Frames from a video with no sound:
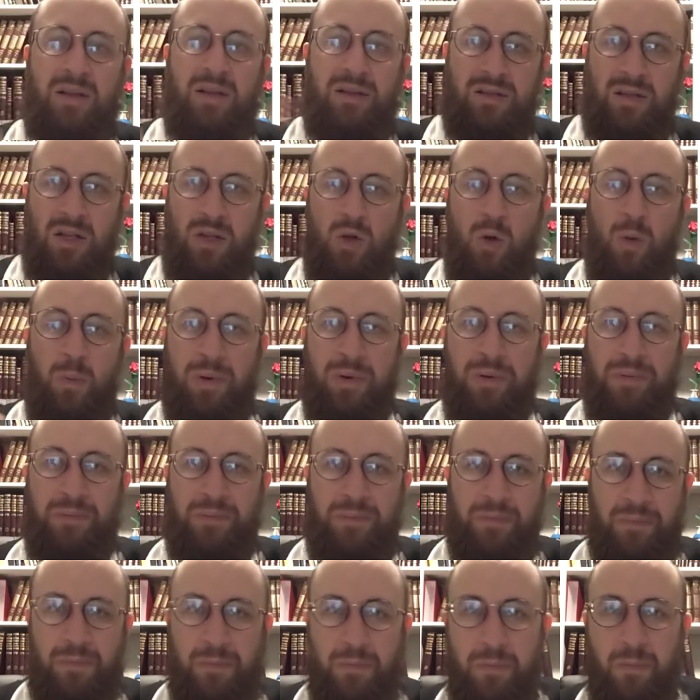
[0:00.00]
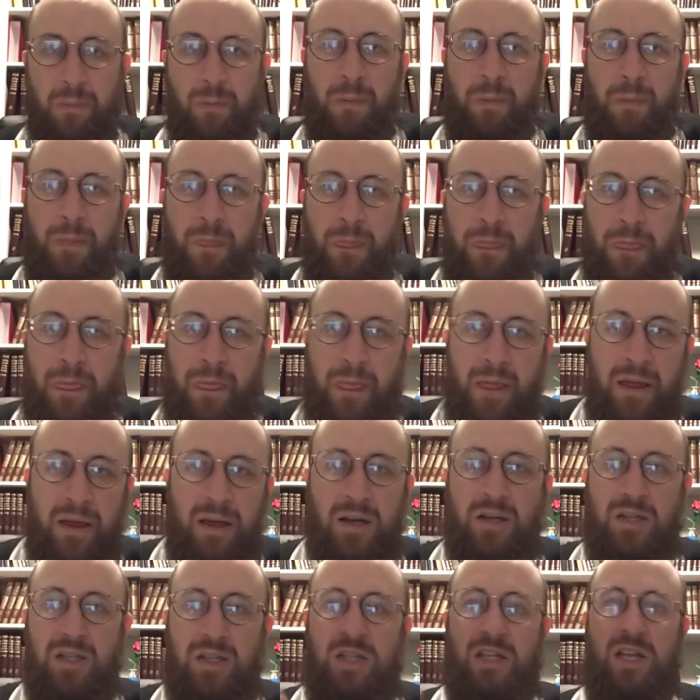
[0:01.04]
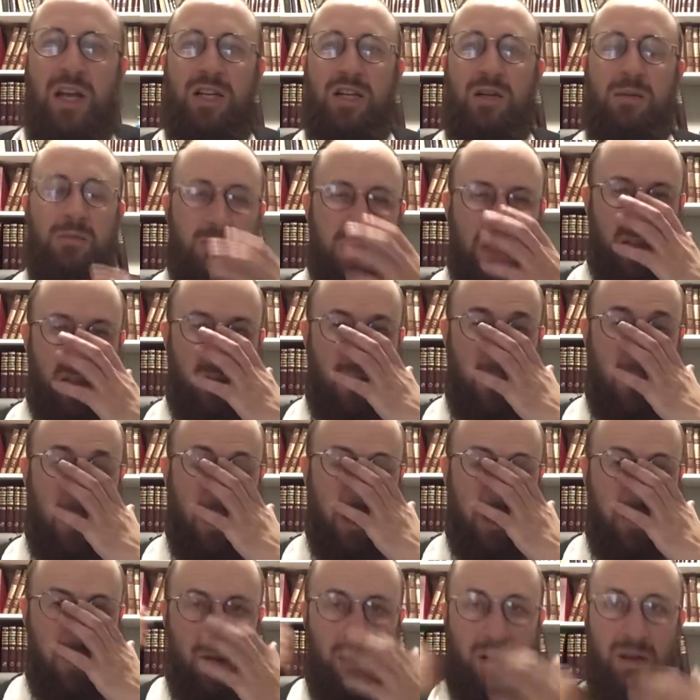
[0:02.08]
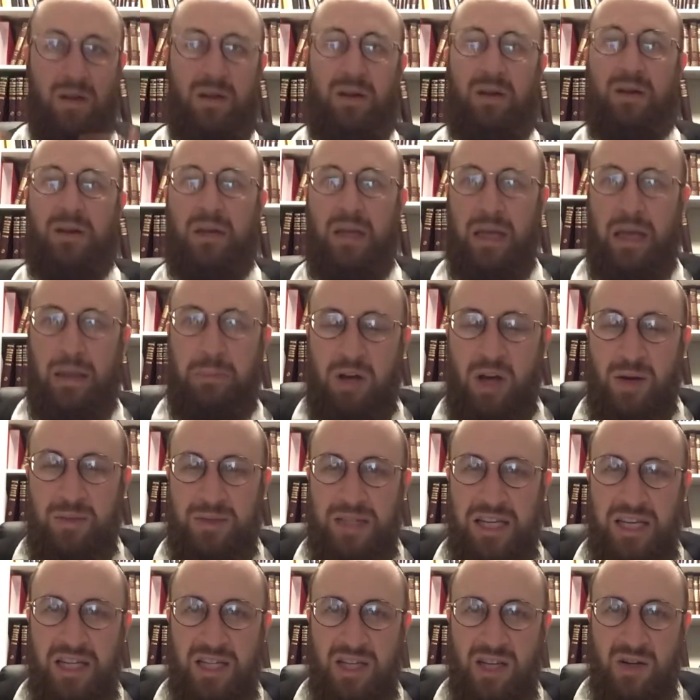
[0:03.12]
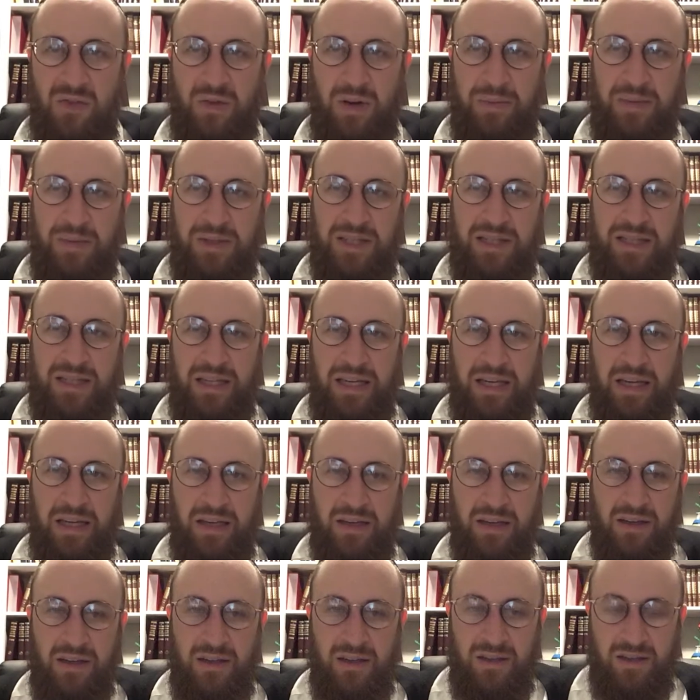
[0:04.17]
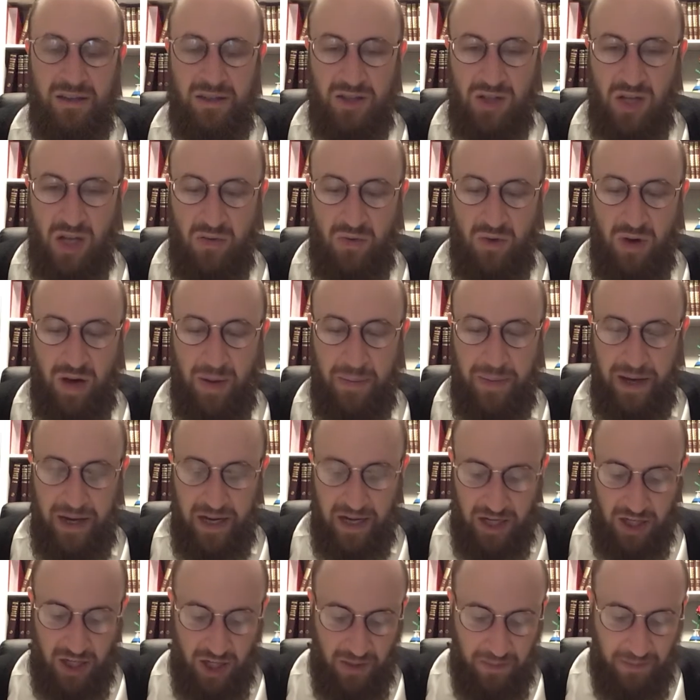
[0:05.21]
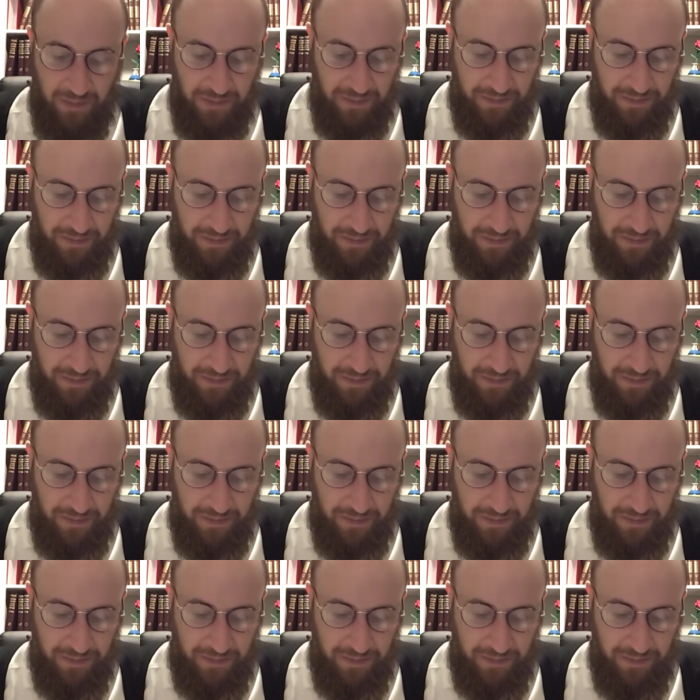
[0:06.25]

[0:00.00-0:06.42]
it's a loop. He'll see Hashem's midas b'poil. It becomes easier for him to see Tov Rabbeinu Hashem.